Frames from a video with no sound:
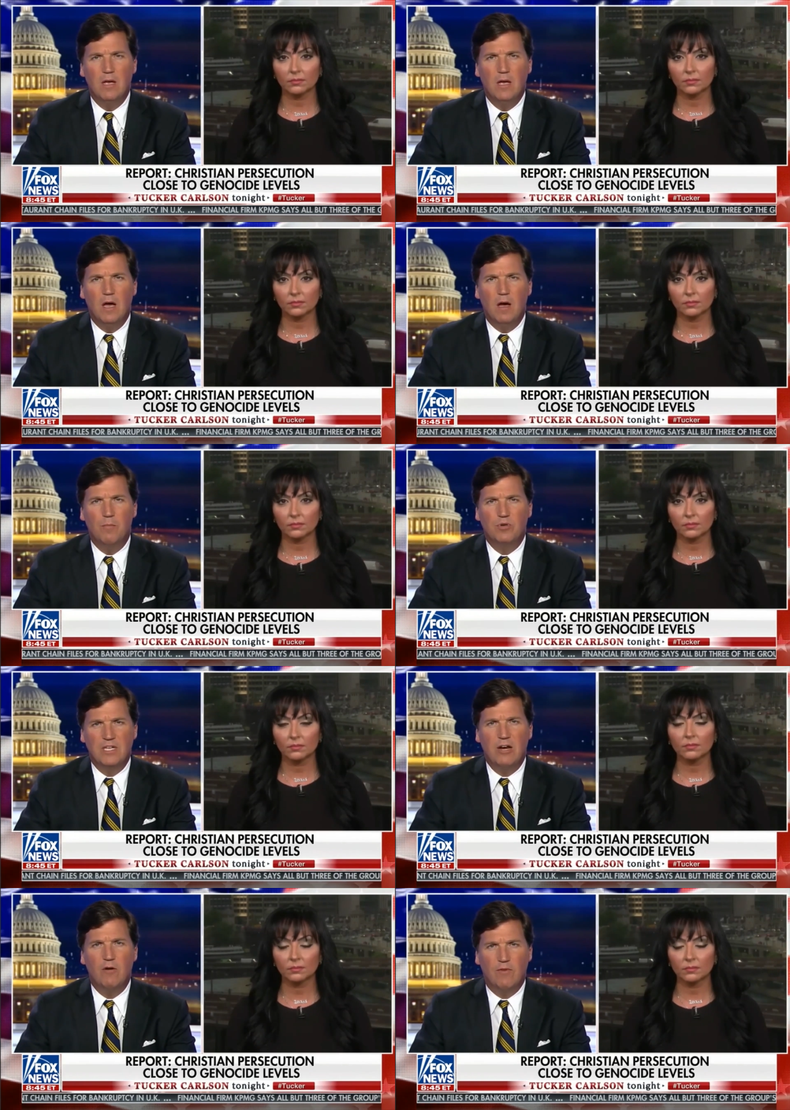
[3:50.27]
Speaker 1: um,
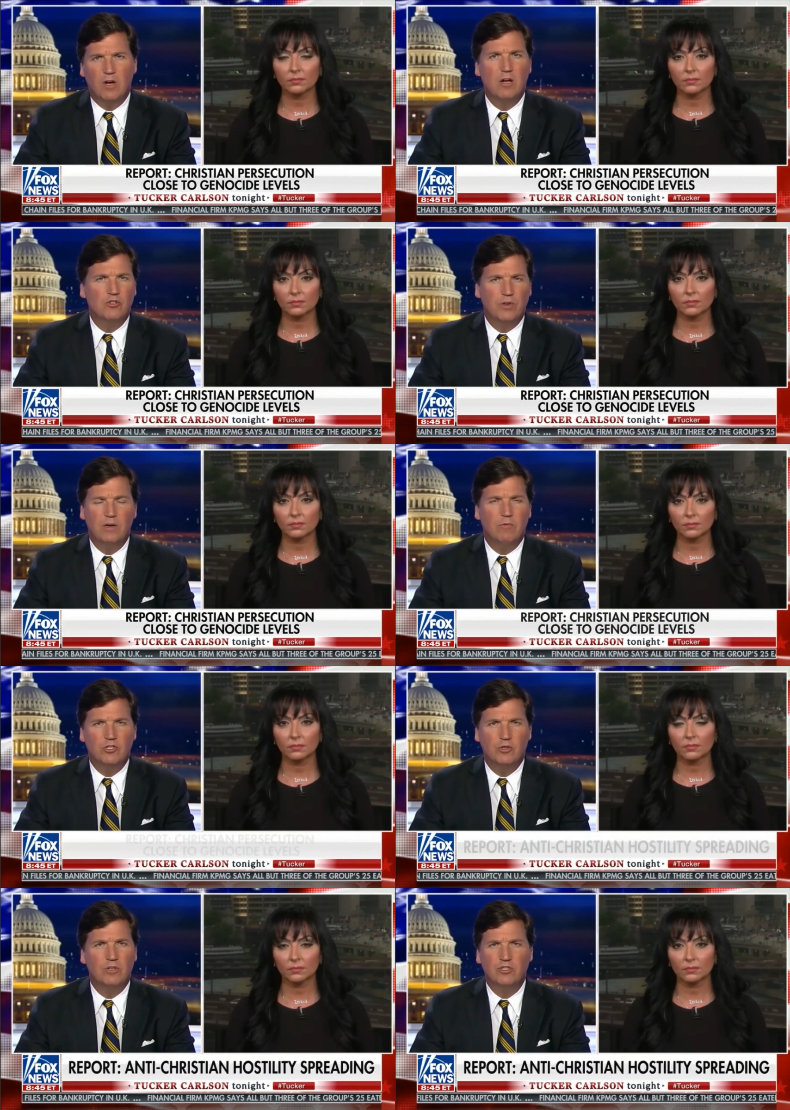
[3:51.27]
presided over a country in
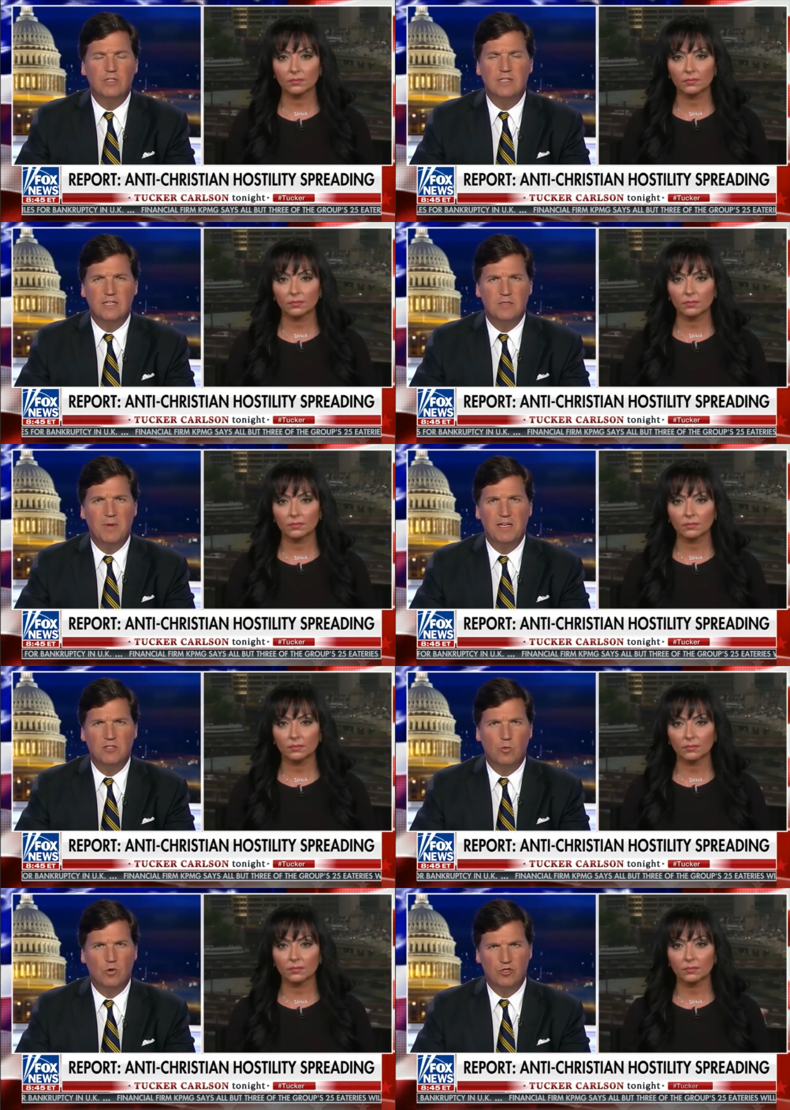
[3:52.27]
which Christians had space
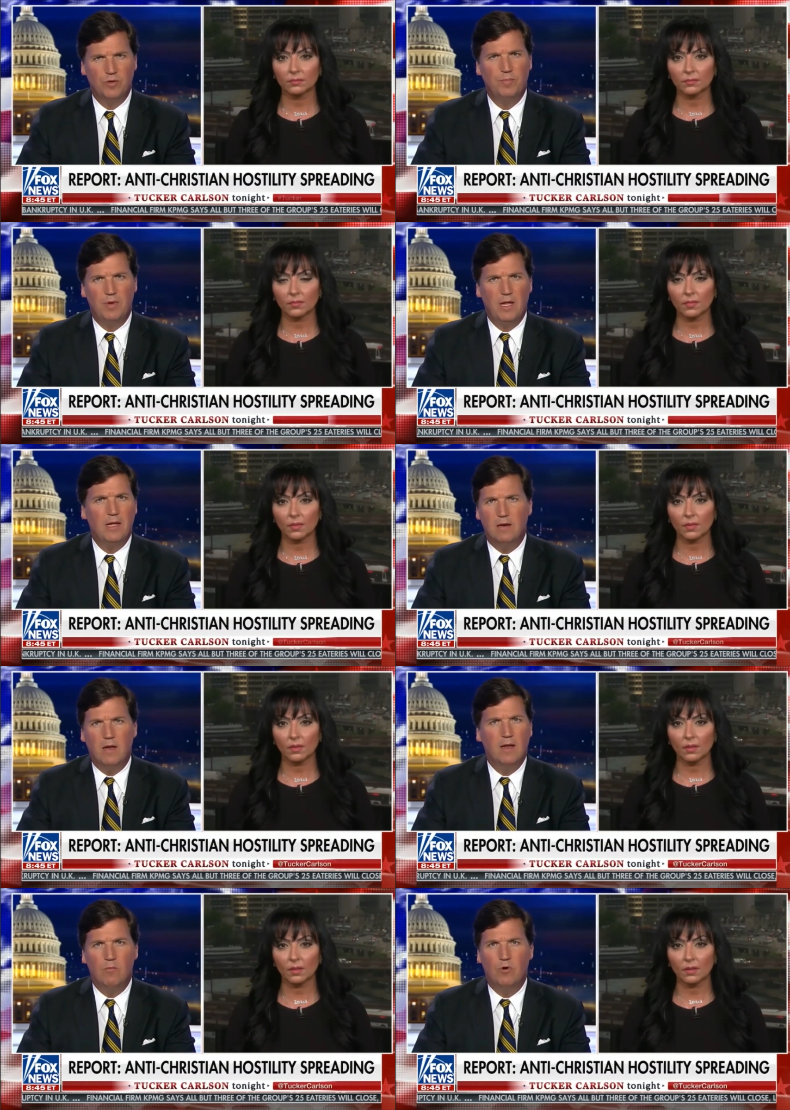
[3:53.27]
to worship and,
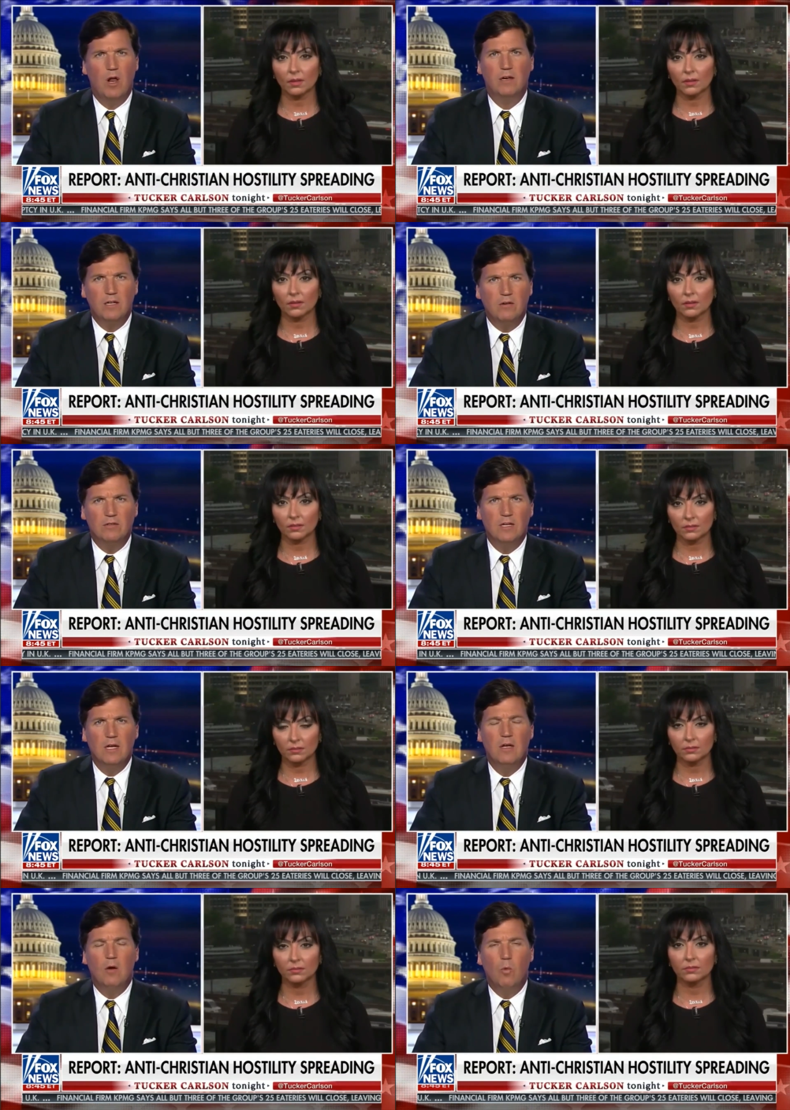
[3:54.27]
and were not killed.
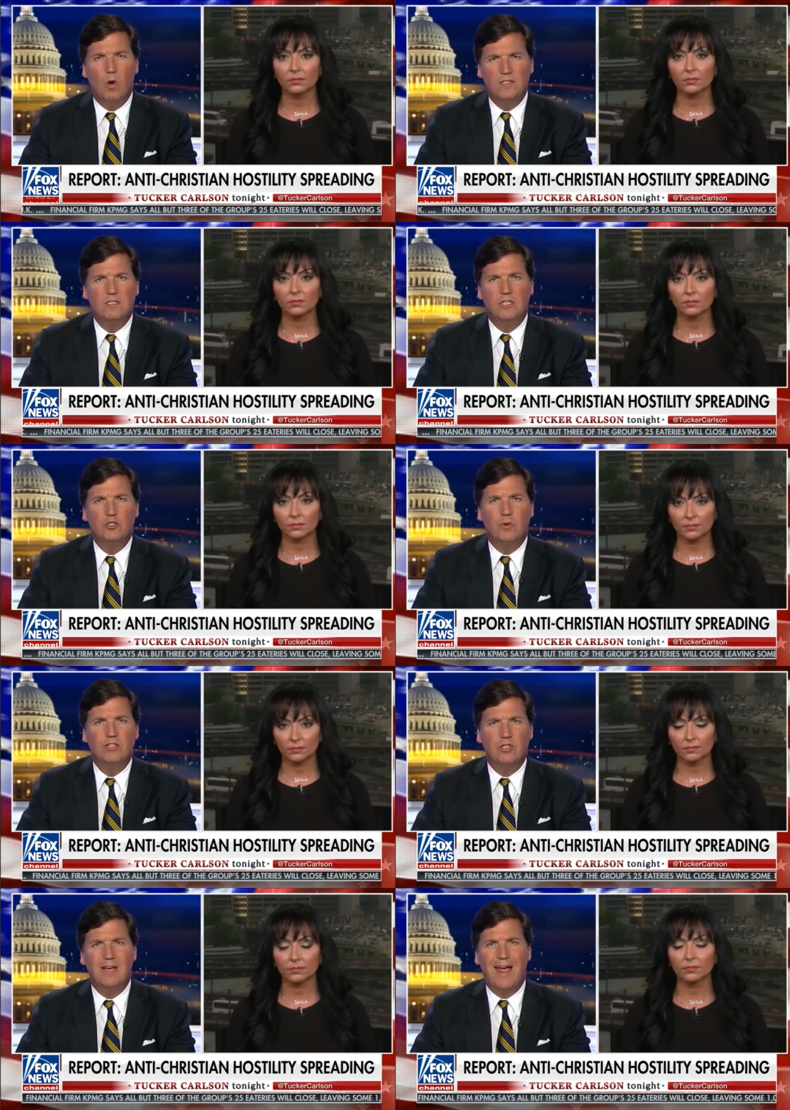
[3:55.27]
What's the
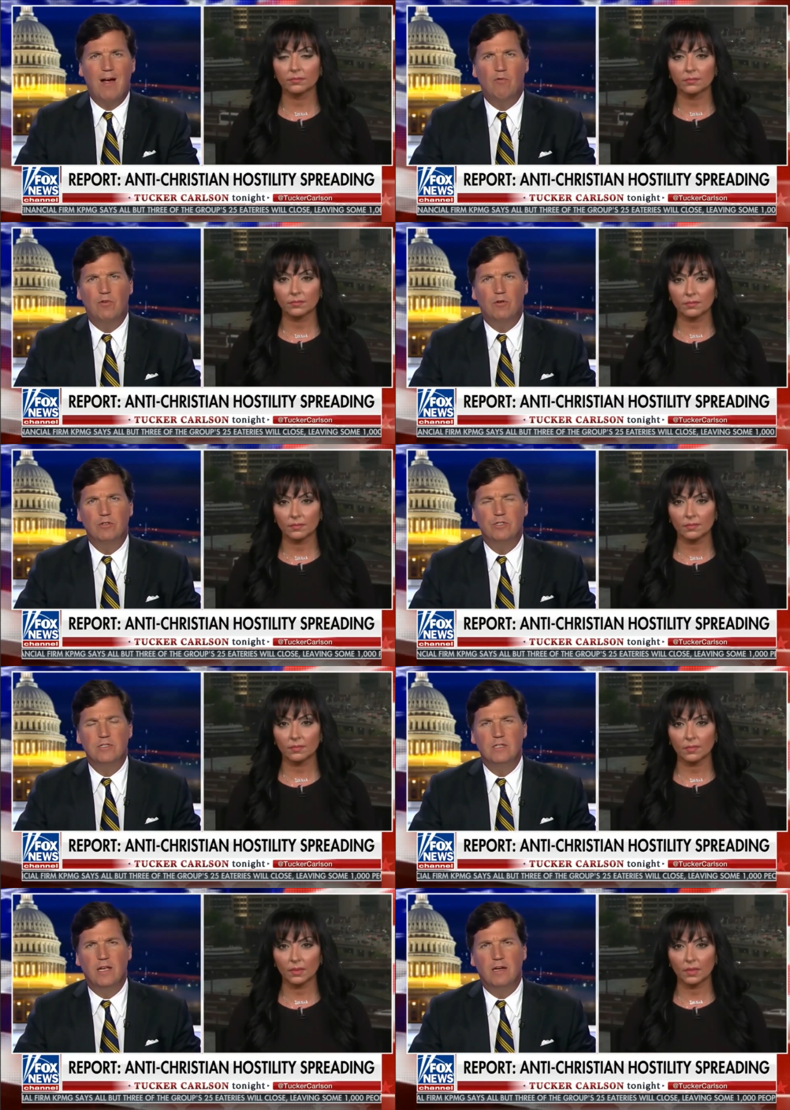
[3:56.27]
situation now for
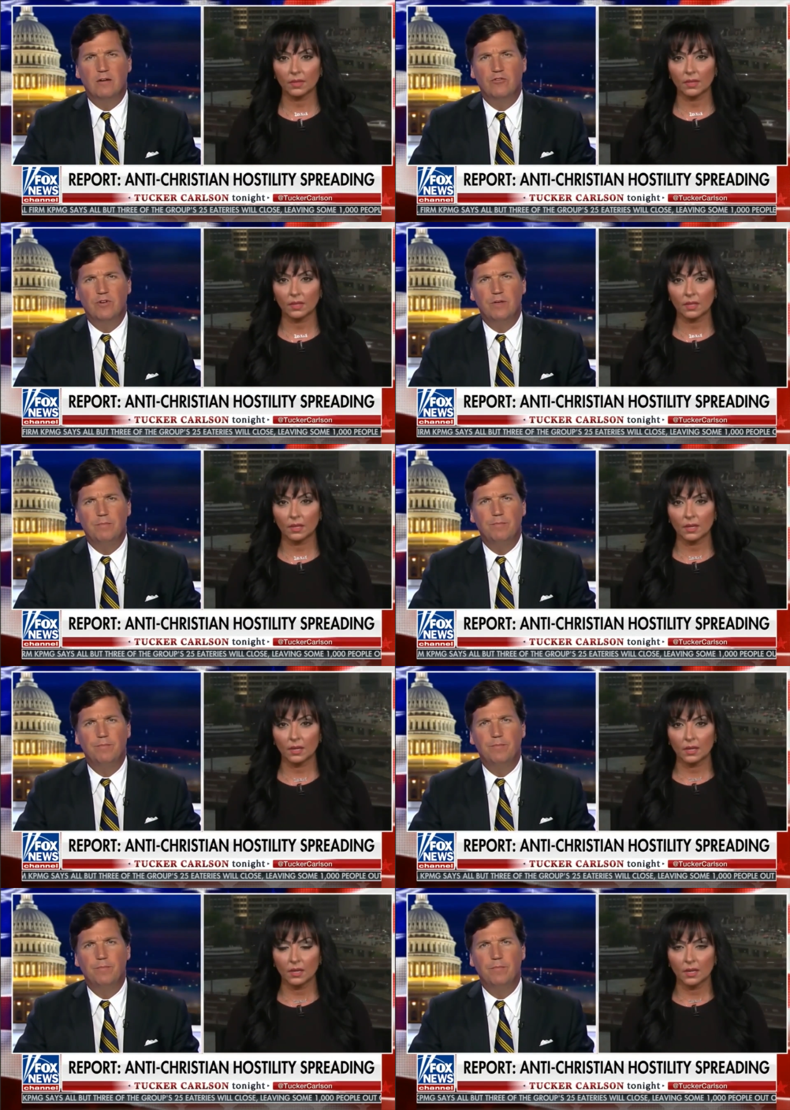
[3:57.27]
Christians in that country?
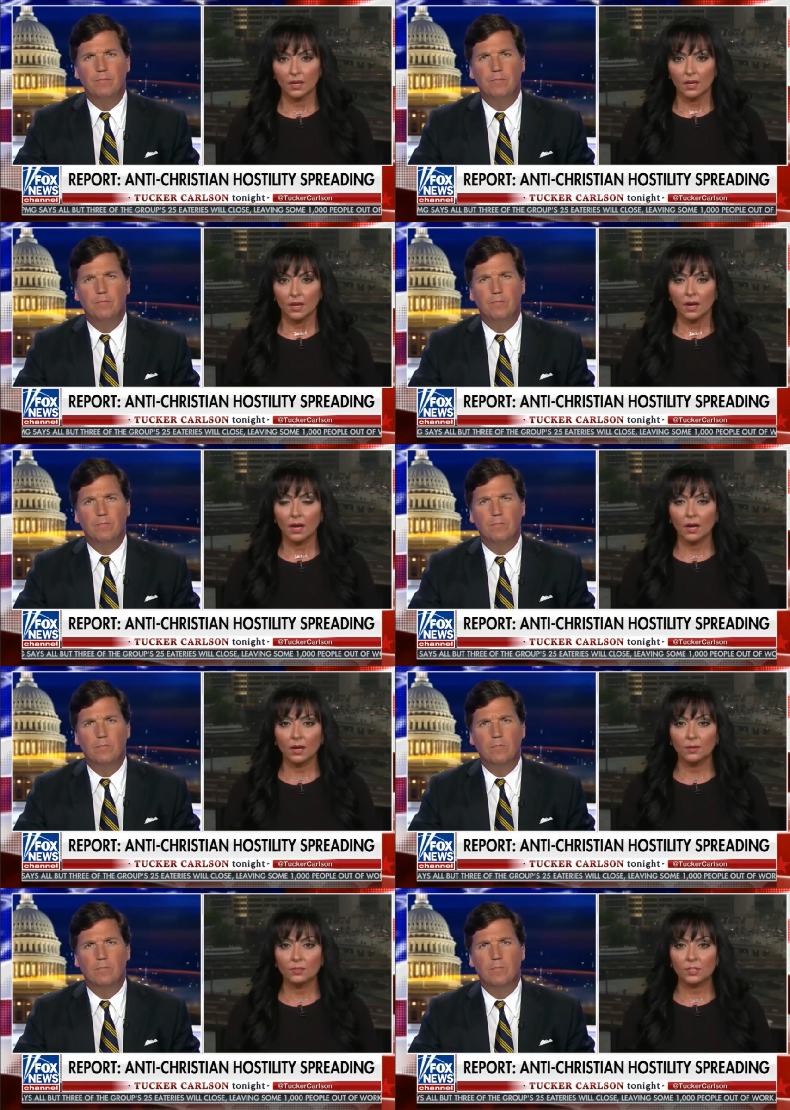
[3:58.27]

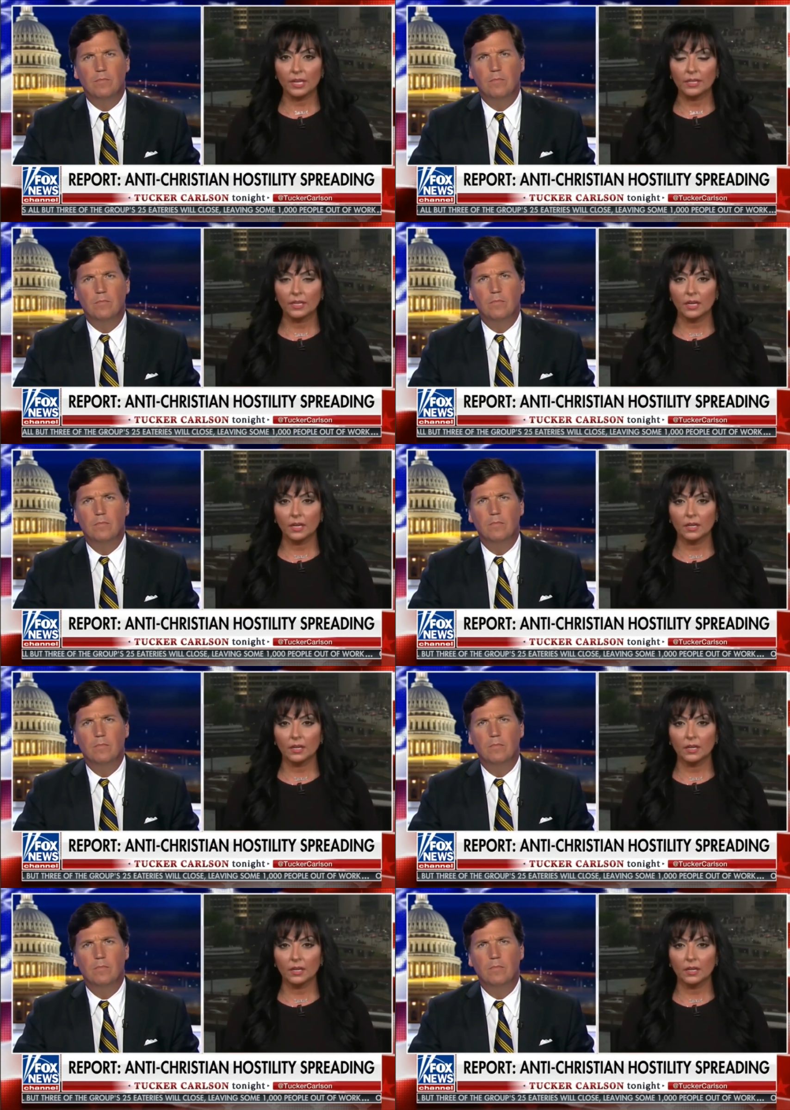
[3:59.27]
Speaker 2: Uh, in uh,